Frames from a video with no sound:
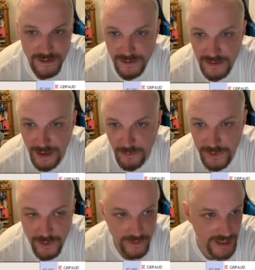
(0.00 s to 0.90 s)
Yeah, we've
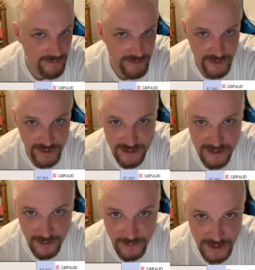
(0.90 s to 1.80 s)
got the entry on that, so
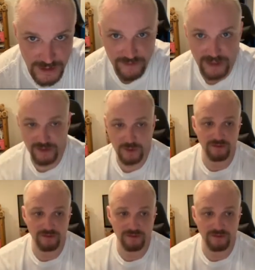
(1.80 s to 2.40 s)
I'm going to leave that as well